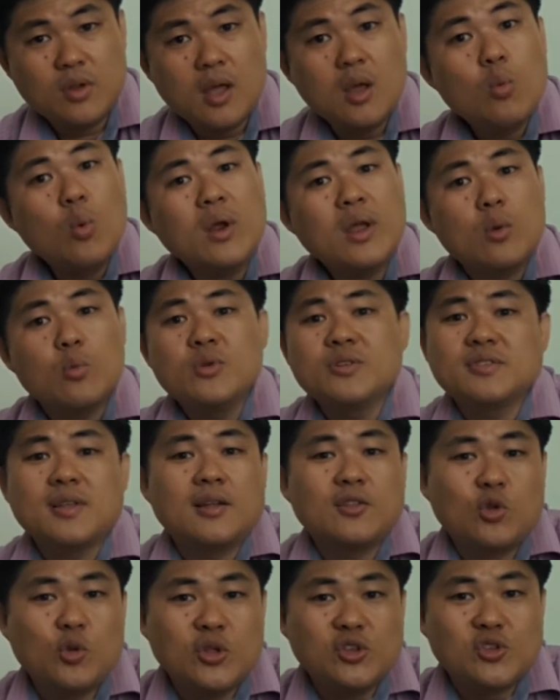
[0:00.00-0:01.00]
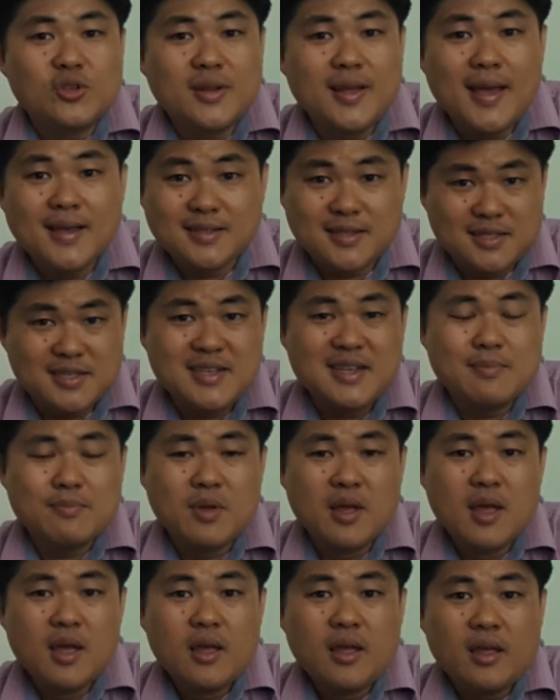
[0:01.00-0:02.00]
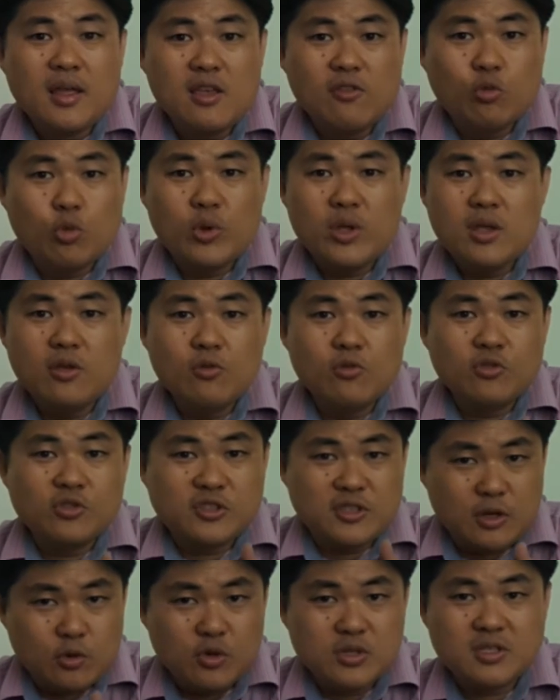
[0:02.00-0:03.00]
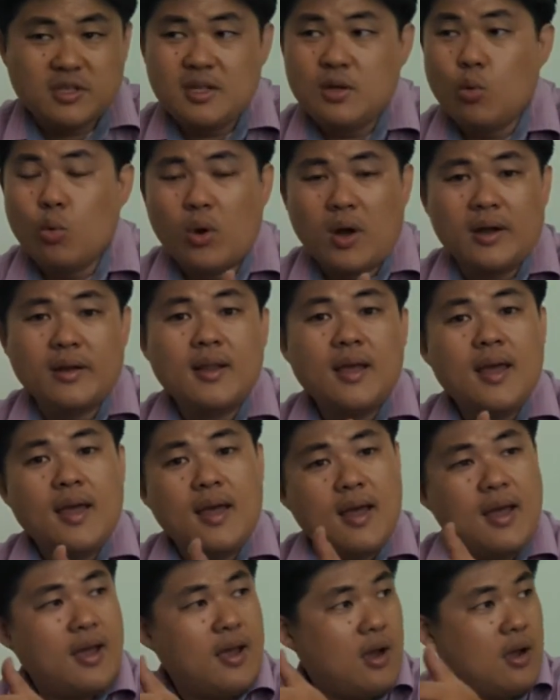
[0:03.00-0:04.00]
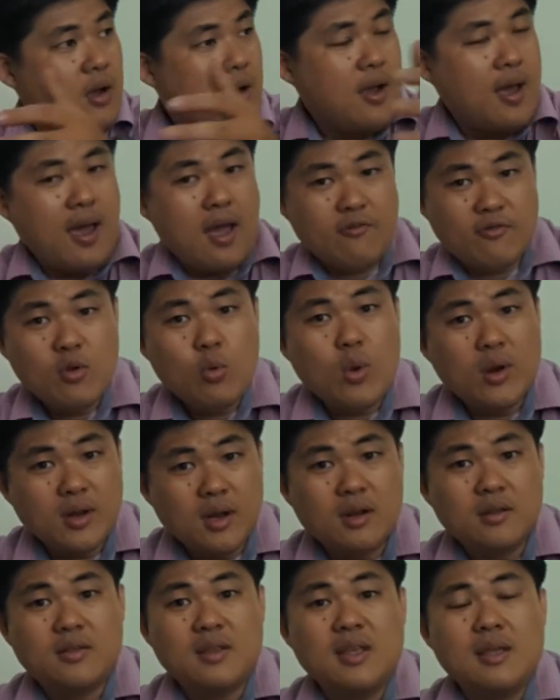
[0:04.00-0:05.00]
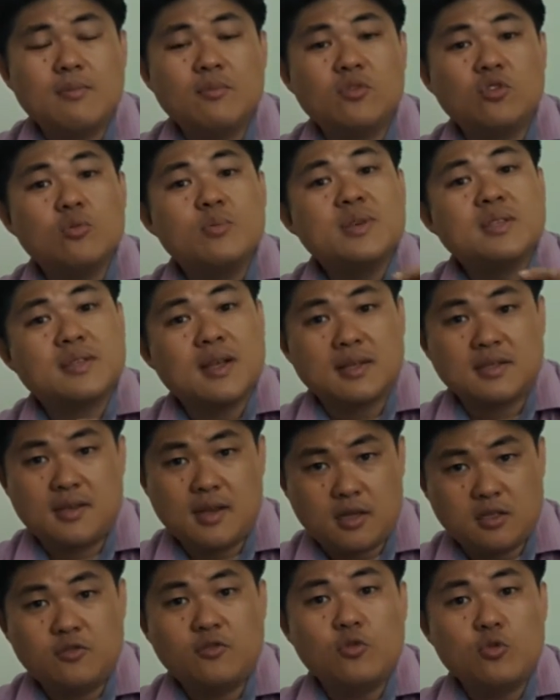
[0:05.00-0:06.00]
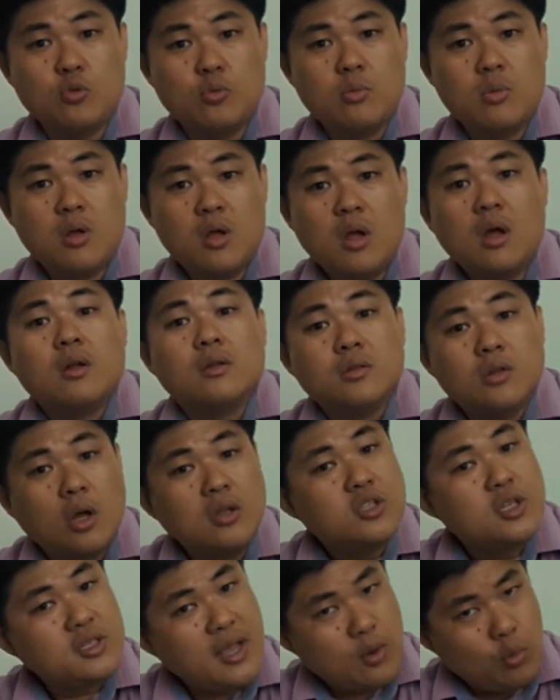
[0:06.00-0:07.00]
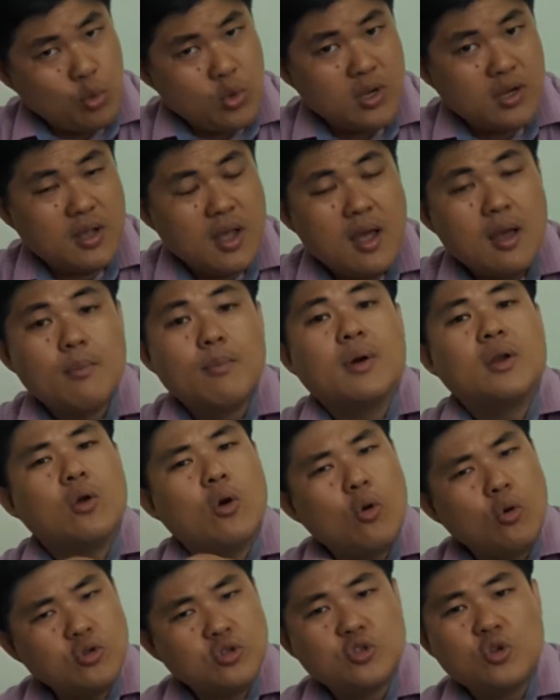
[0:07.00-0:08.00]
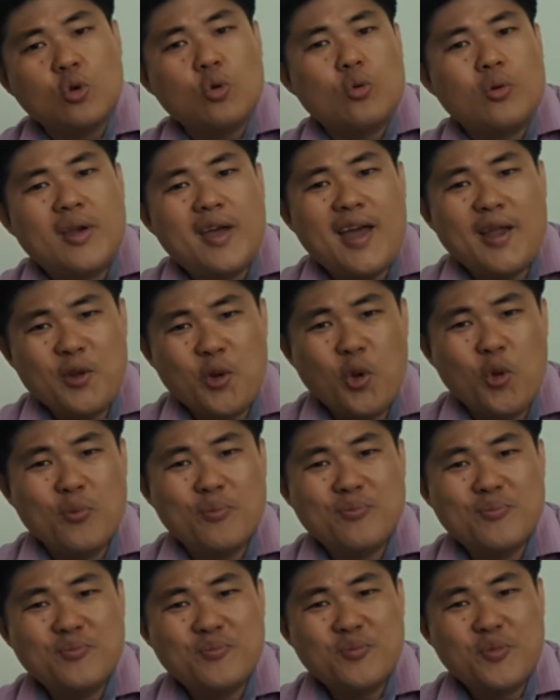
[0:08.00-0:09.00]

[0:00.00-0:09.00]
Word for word: Okay, what can we start doing today as a team? If we seriously want everyone in the team to be successful, not just at work, but also at home.